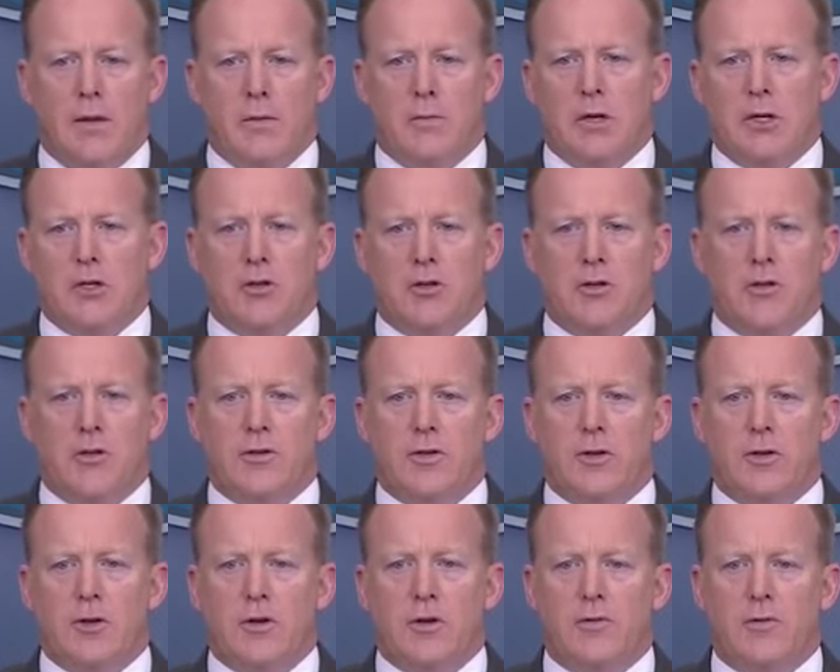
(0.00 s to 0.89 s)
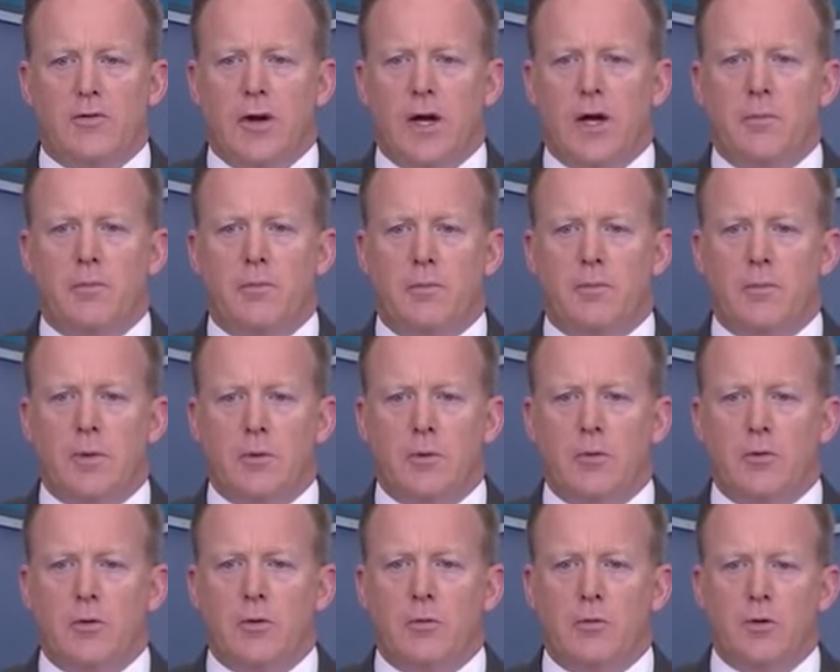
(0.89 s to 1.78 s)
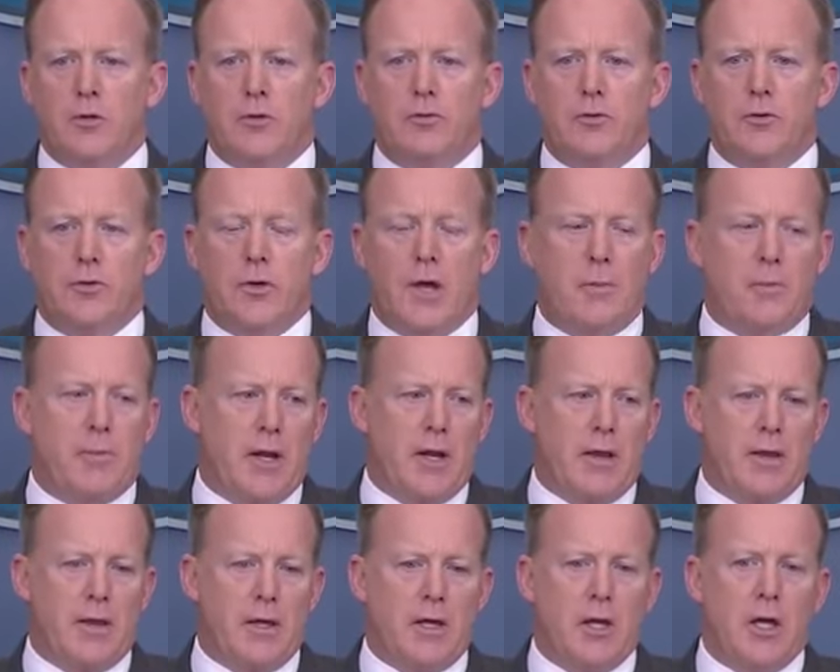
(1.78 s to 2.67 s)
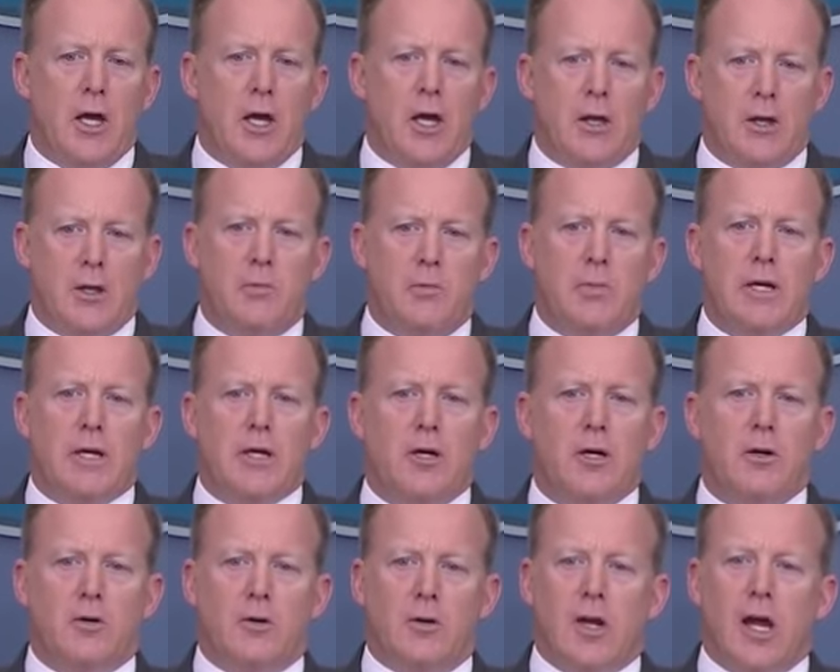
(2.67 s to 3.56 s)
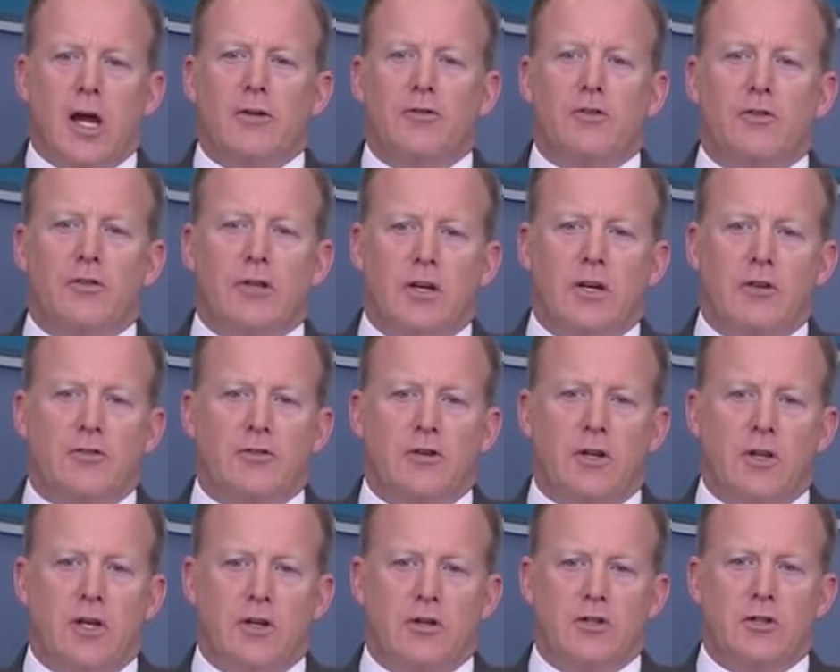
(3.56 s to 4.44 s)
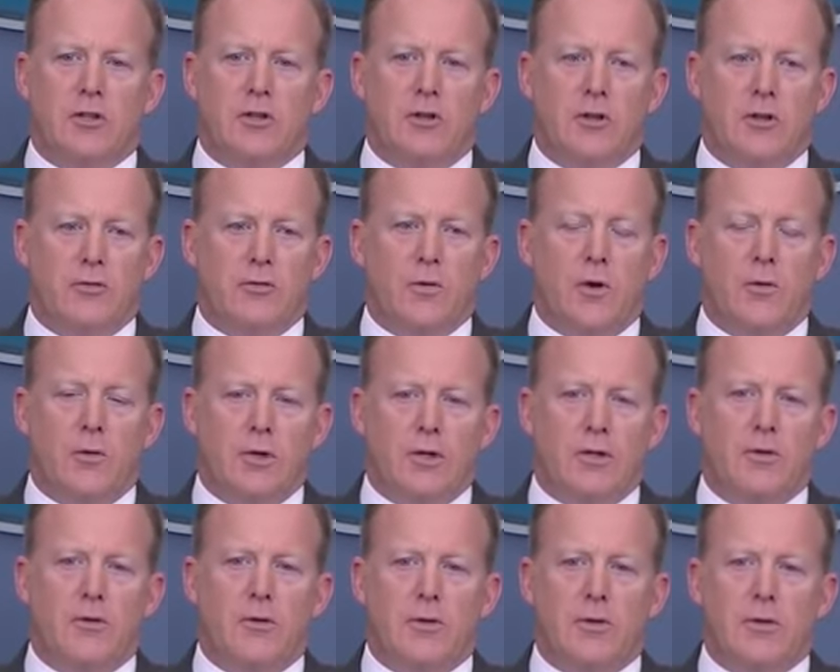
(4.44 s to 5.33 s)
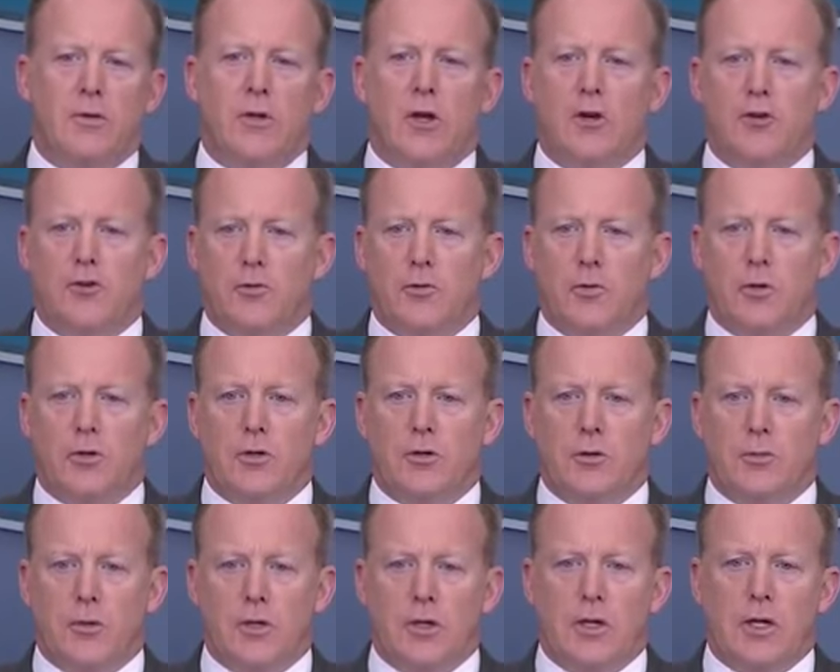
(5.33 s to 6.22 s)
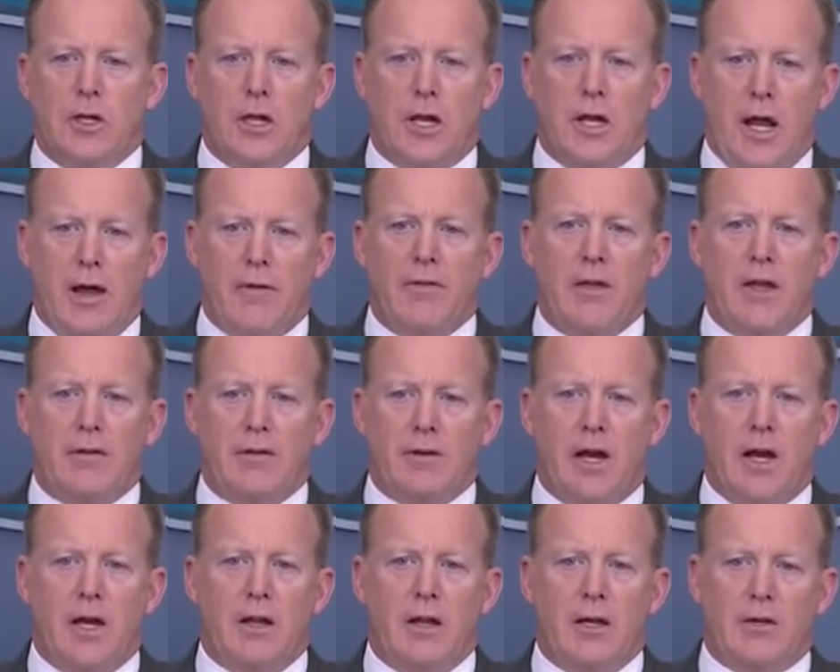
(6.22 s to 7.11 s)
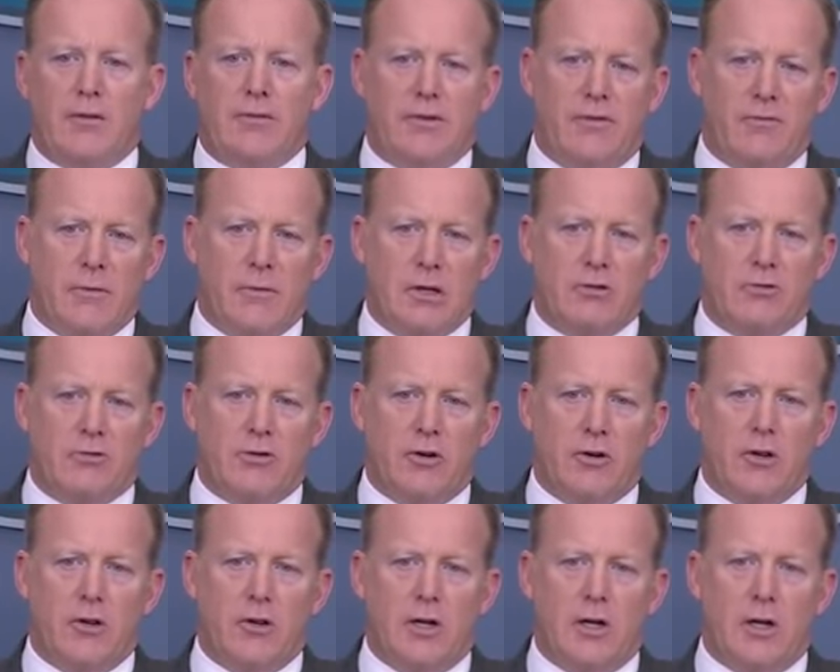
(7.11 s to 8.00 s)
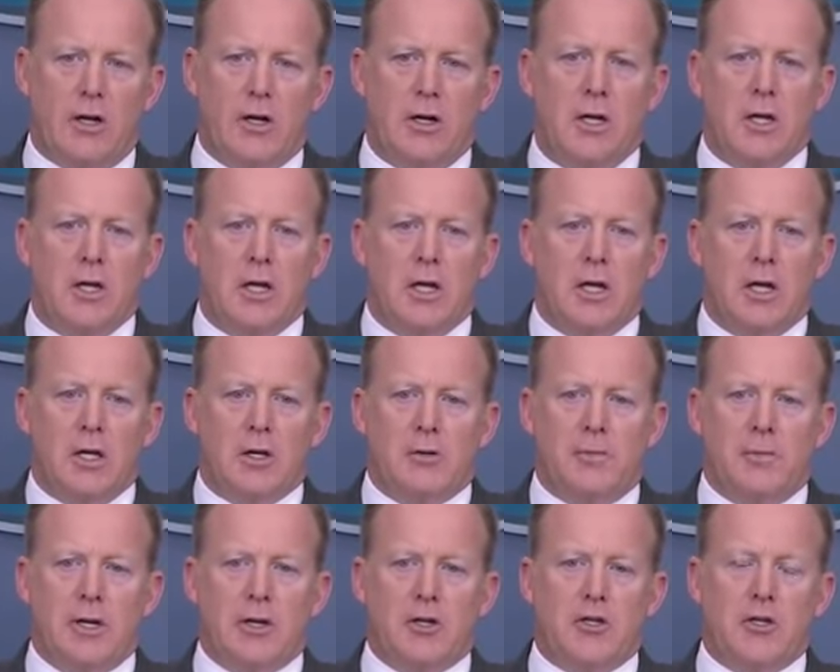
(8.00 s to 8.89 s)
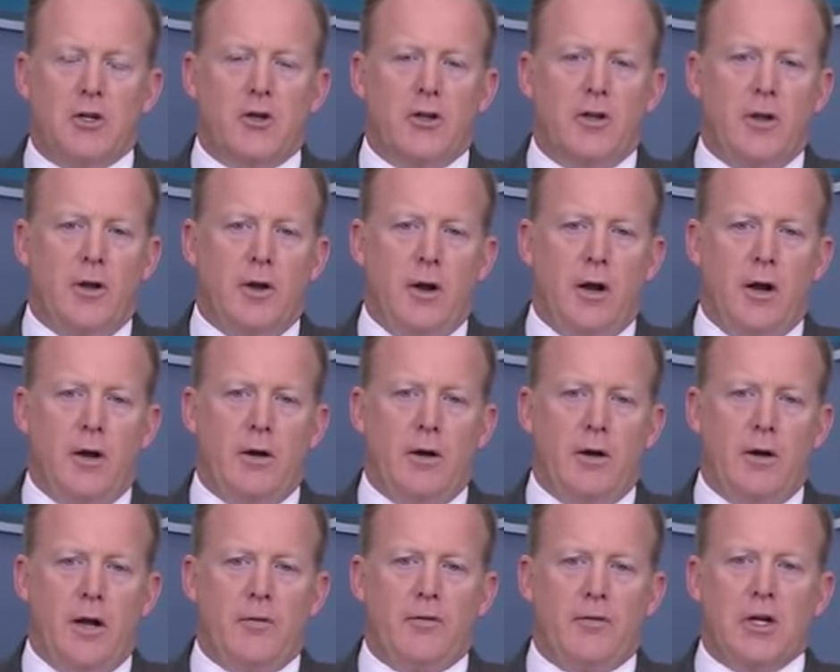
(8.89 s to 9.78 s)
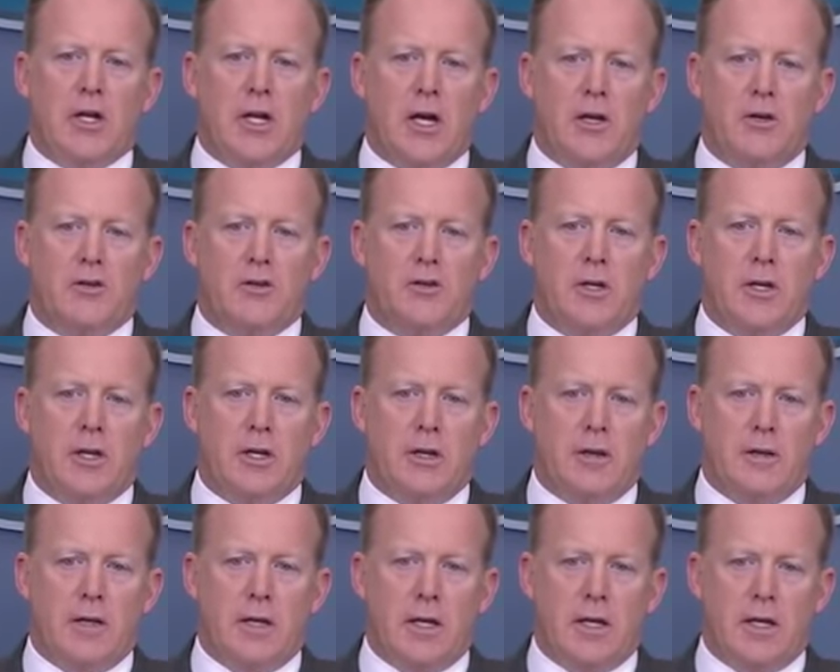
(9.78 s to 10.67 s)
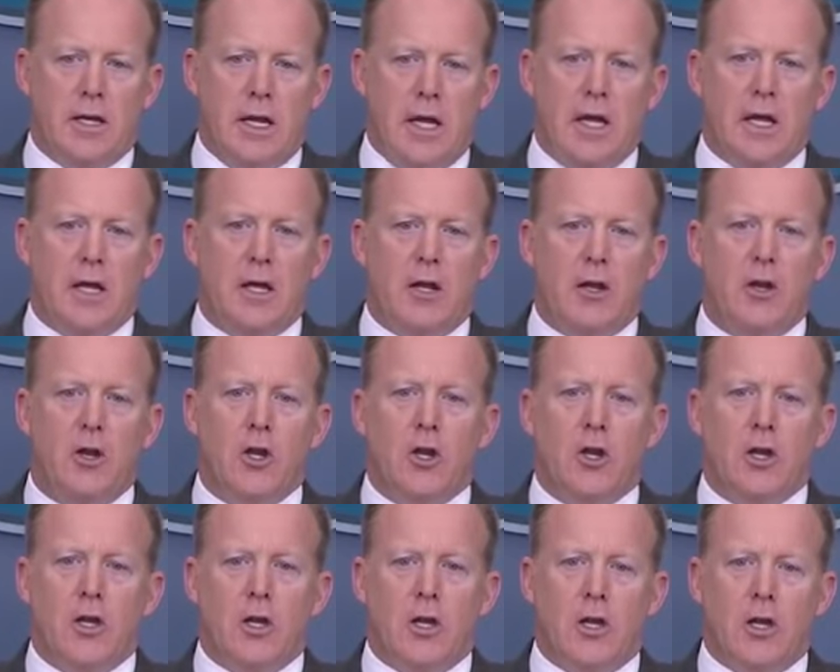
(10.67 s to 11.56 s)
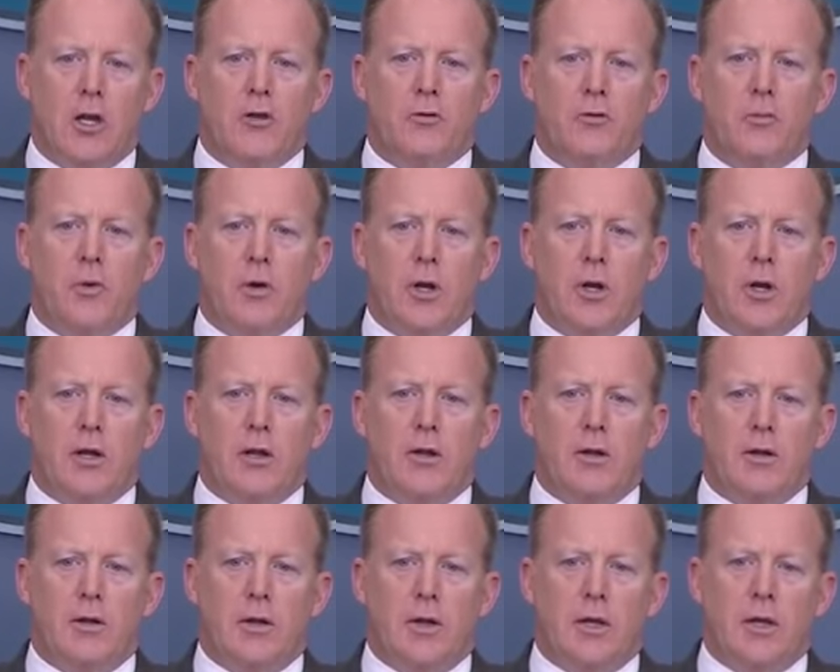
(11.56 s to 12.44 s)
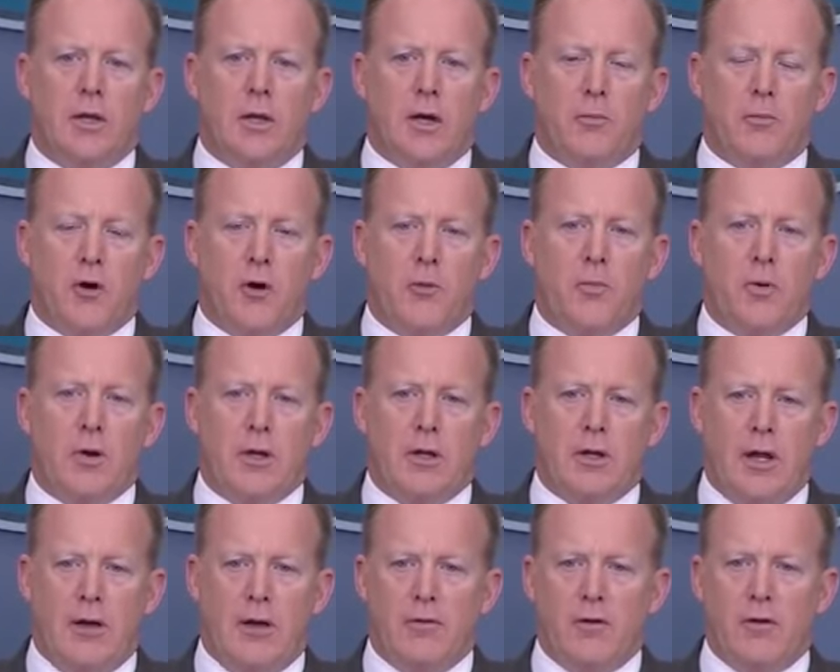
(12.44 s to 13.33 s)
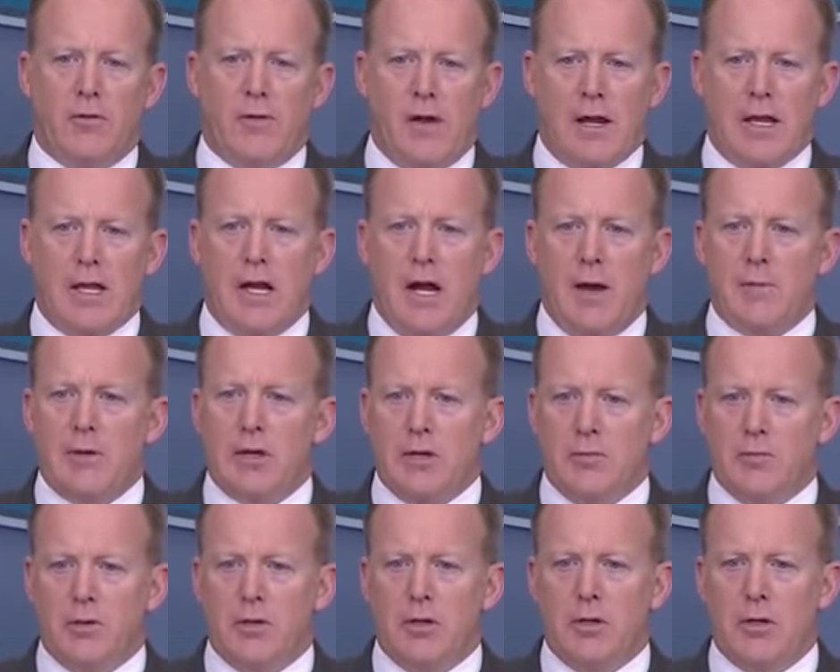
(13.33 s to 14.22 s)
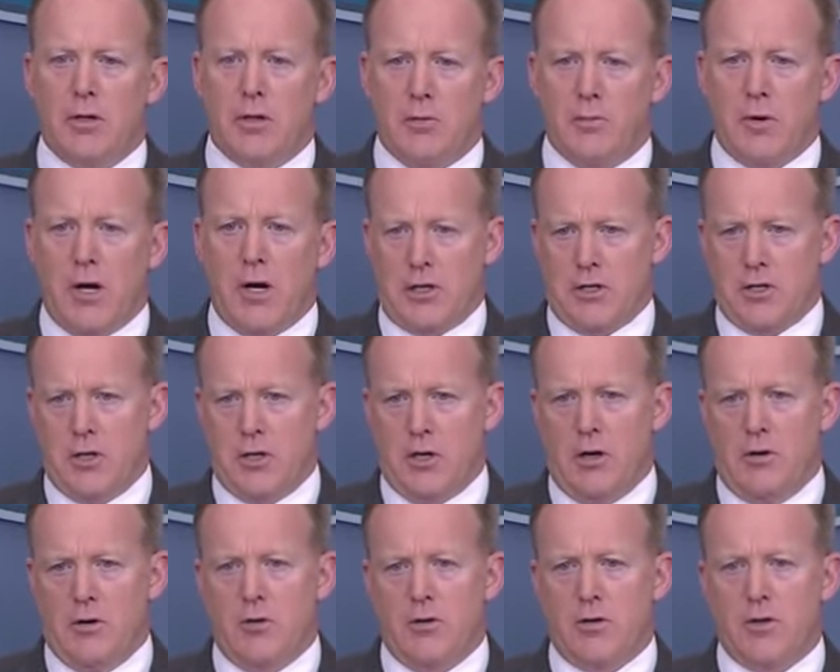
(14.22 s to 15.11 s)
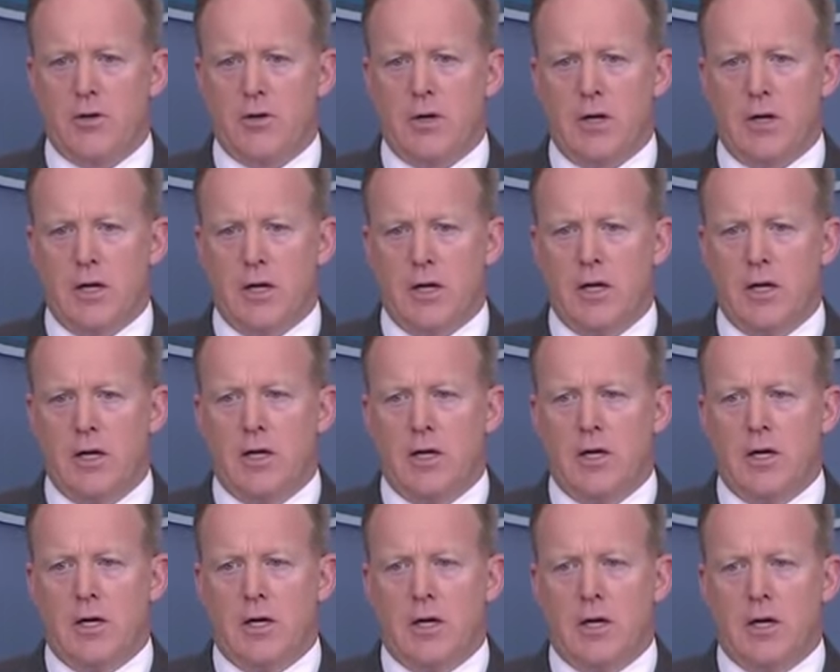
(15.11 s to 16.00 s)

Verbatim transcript: and then make sure that they're notified. We'll, we'll, do that. But I think the bigger consultation issue is what we do with the larger world community and have that dialogue, as I've mentioned earlier, to make sure that every country that can is putting the appropriate level of economic and political pressure on North Korea